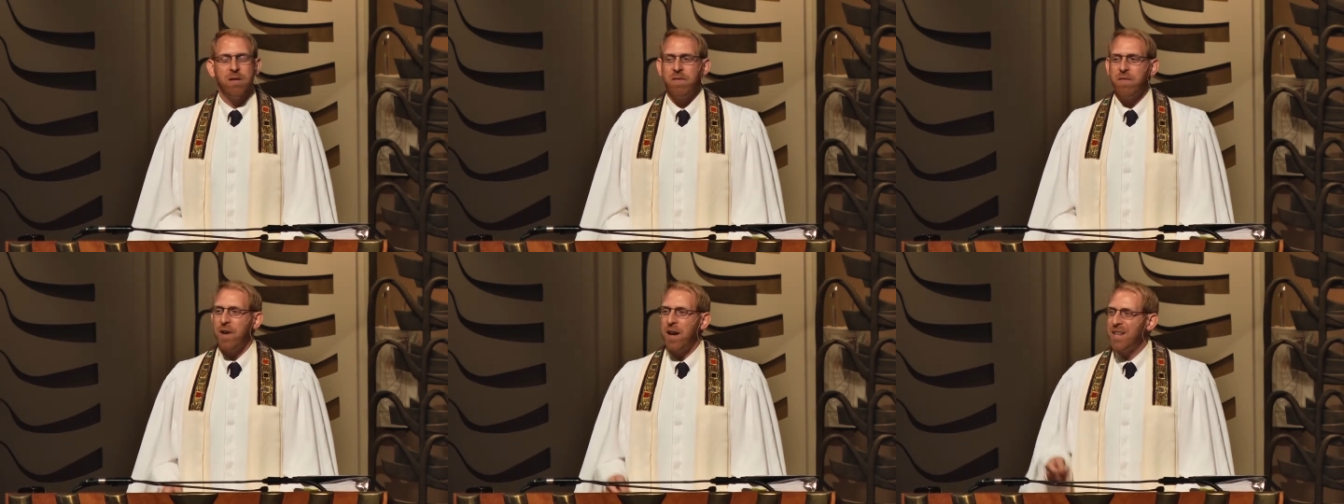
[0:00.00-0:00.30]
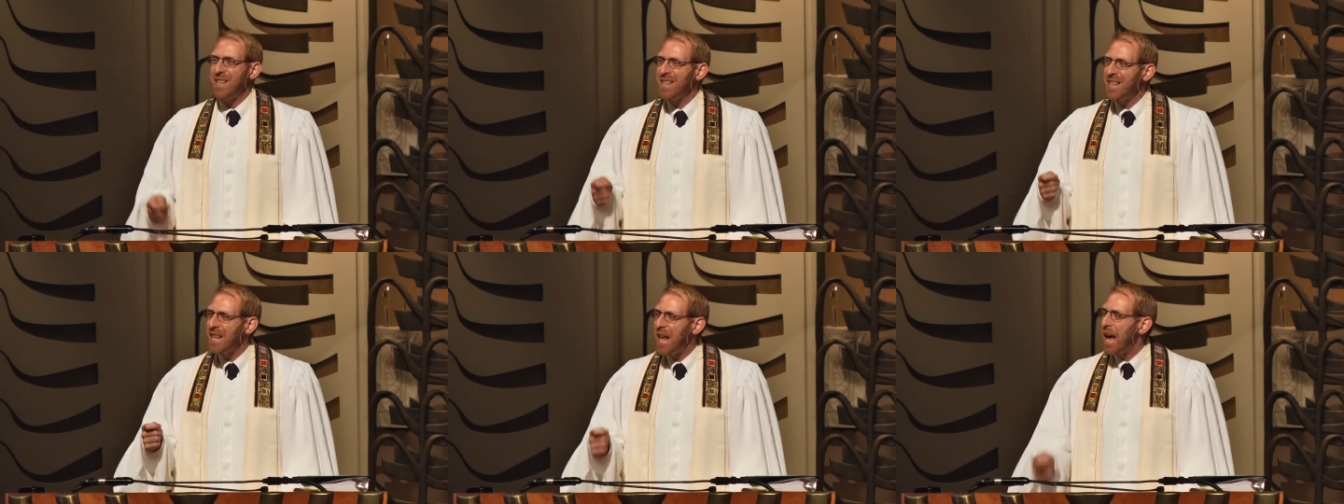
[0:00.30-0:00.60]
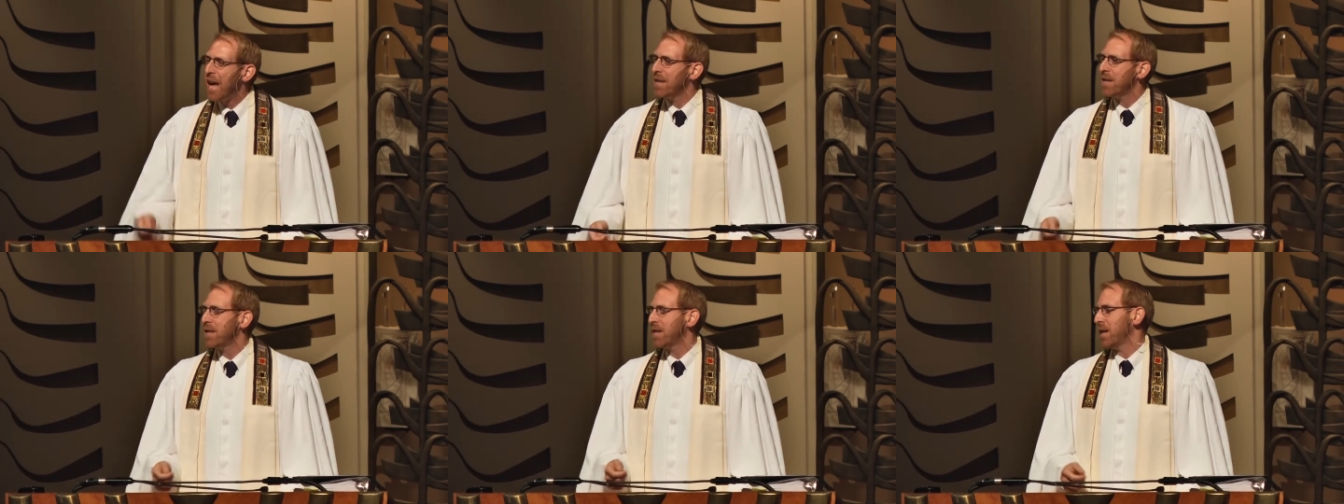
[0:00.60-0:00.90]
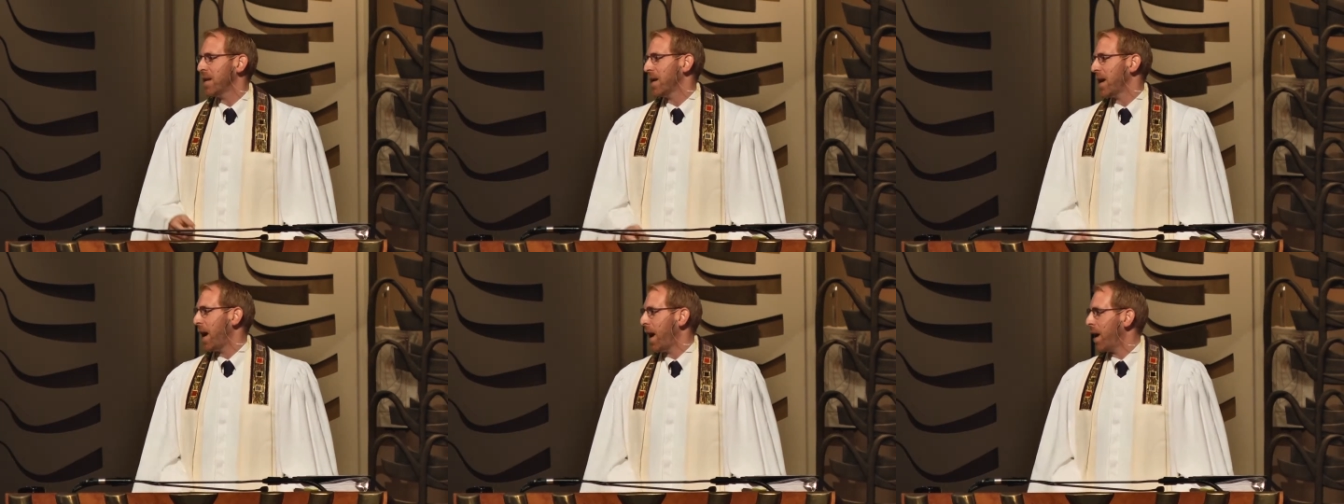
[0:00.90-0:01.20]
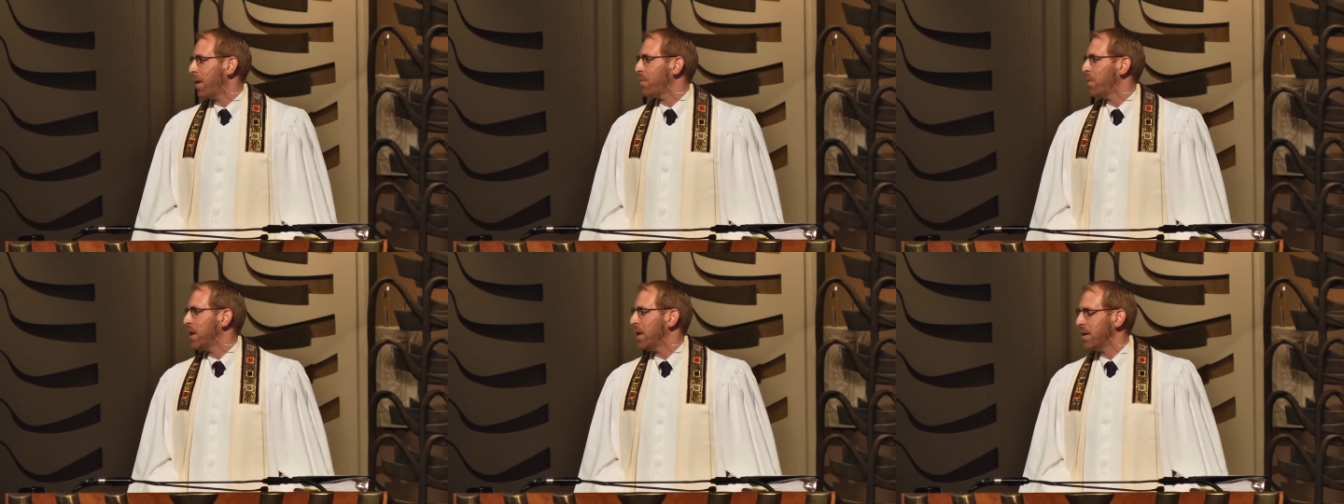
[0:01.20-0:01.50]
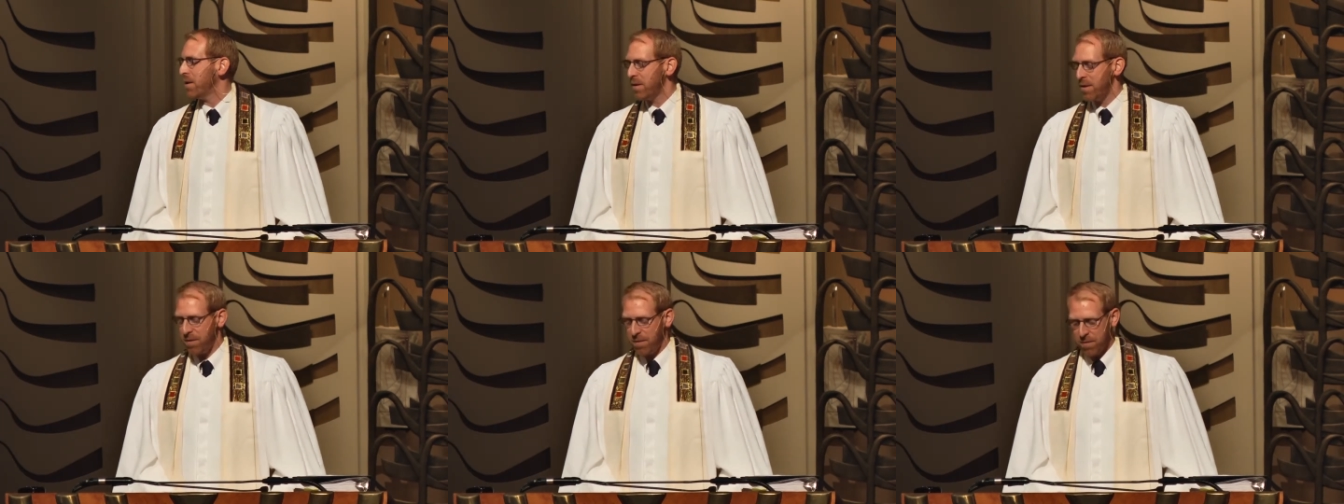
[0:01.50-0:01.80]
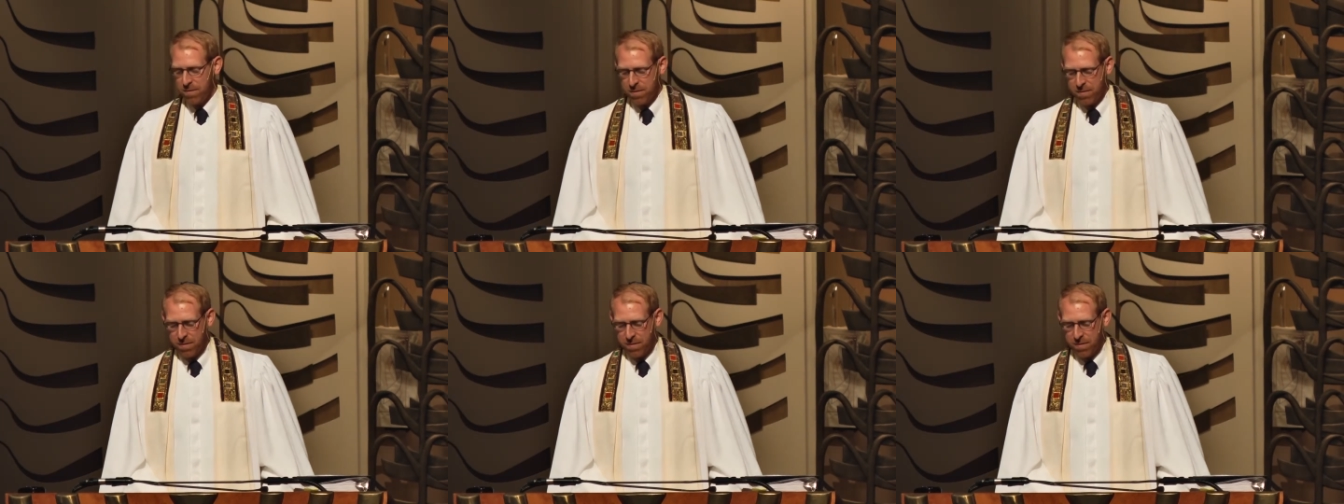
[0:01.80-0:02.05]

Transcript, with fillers: find lasting happiness?